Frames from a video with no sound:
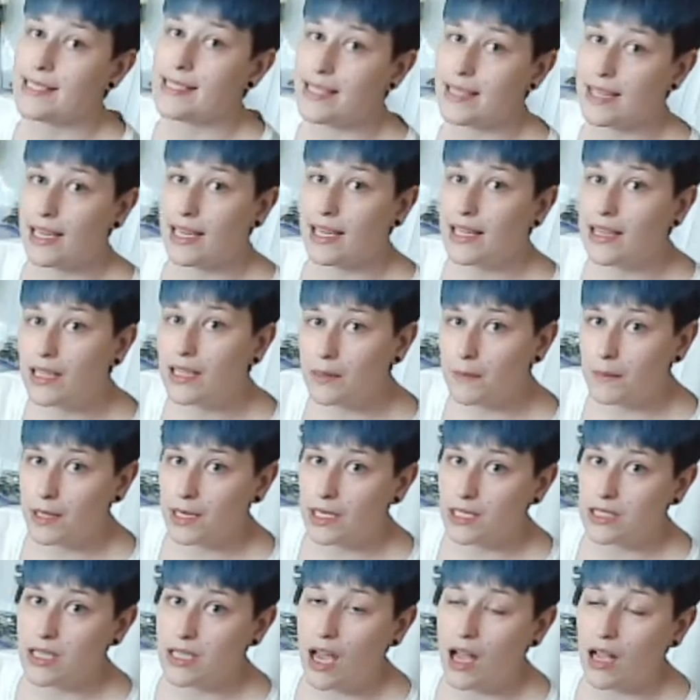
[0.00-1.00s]
thing that I'm going
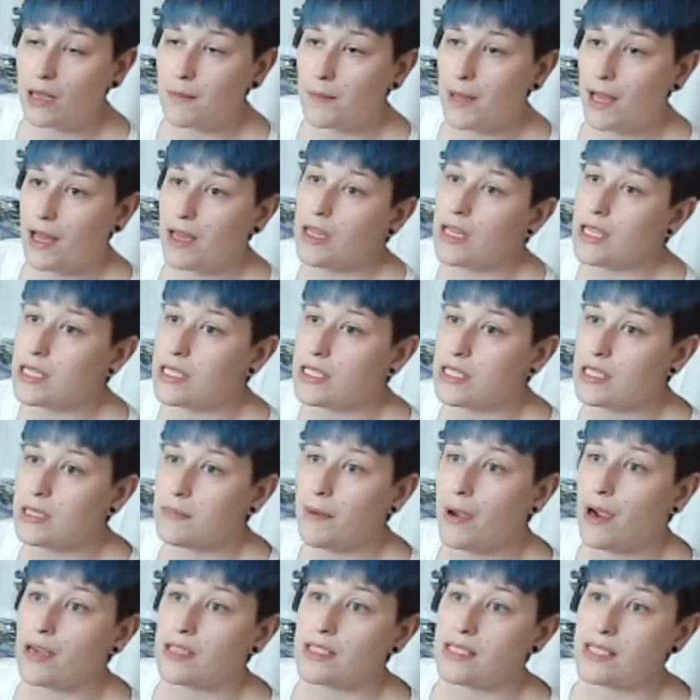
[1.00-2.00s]
to talk about is the
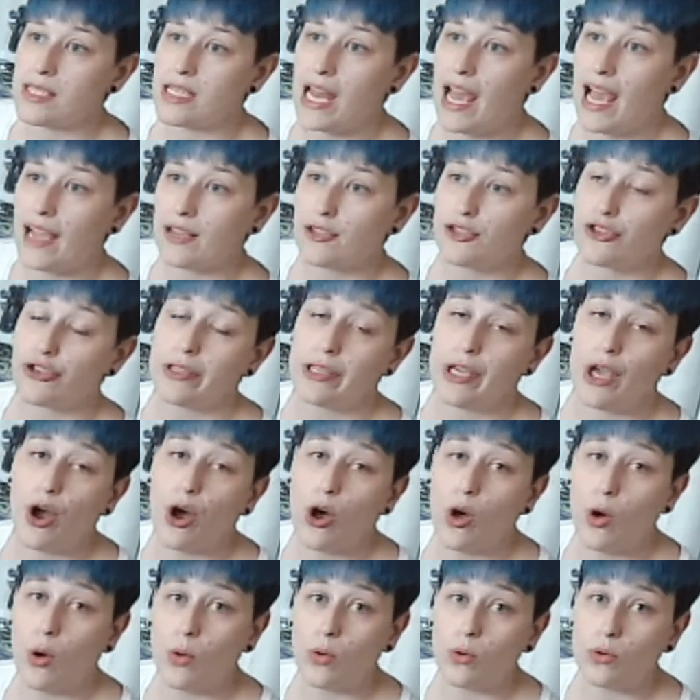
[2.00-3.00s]
parts that actually
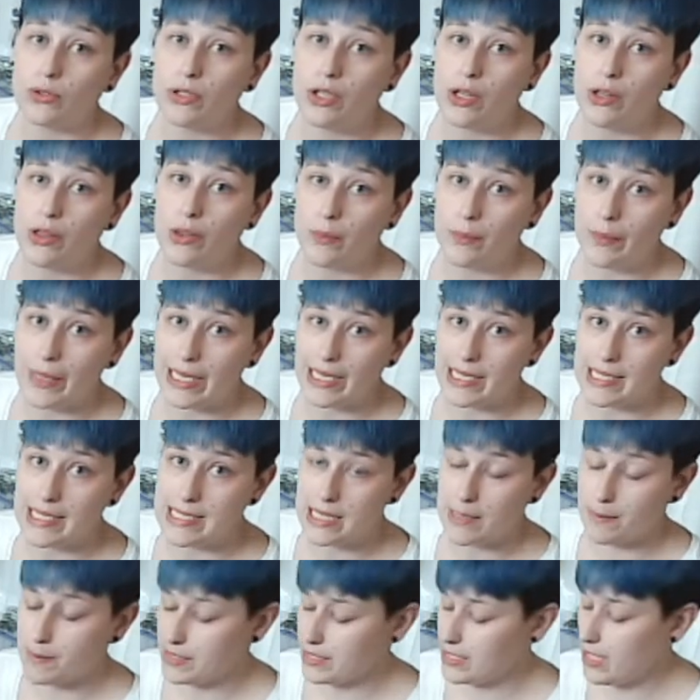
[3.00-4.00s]
hold the wigs
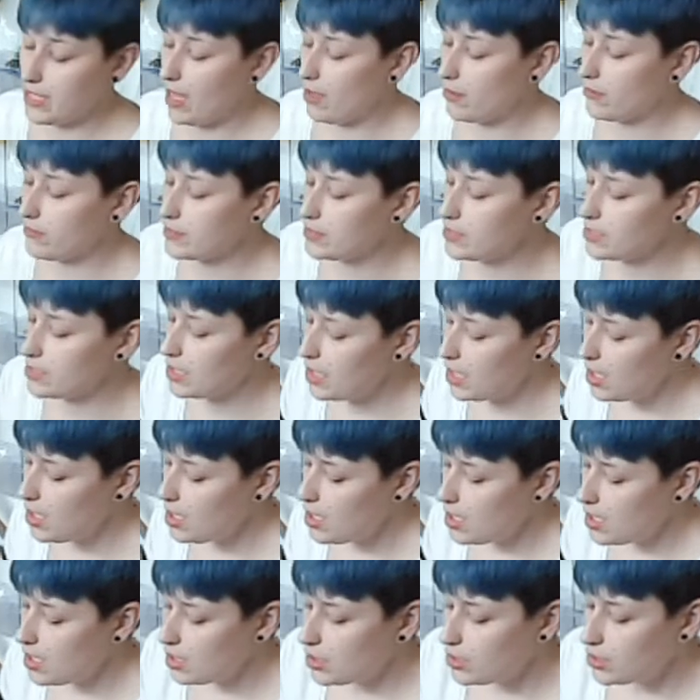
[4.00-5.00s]
themselves.
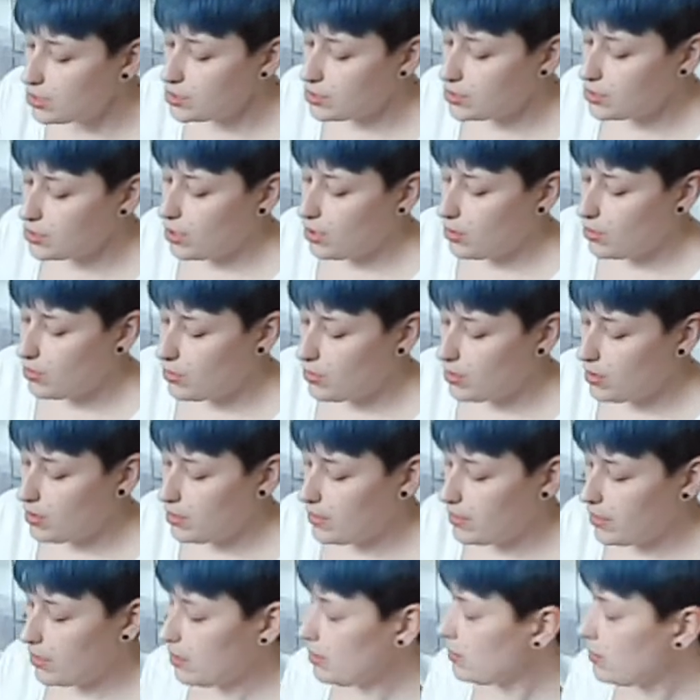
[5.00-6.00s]
So
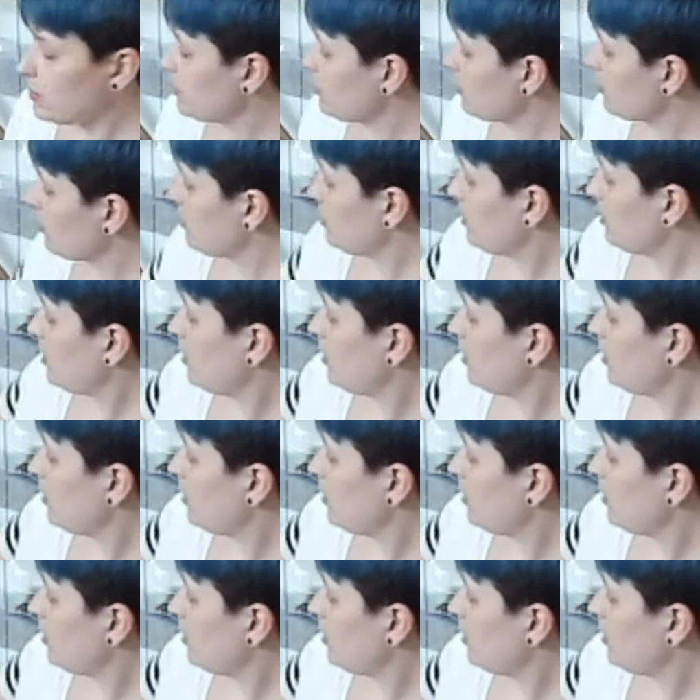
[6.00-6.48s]
there's